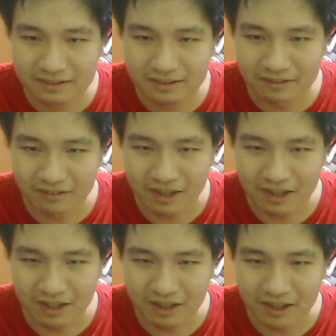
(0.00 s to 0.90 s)
Wow,
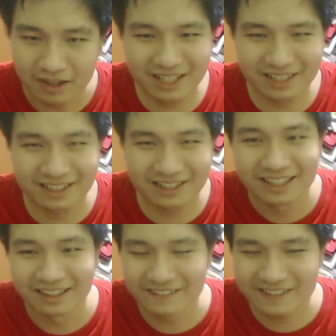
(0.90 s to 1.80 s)
that worked.
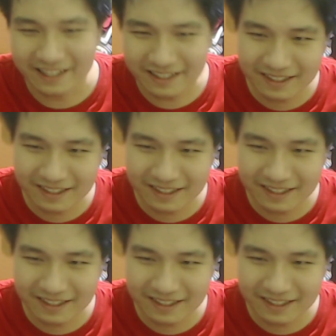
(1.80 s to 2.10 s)
Okay.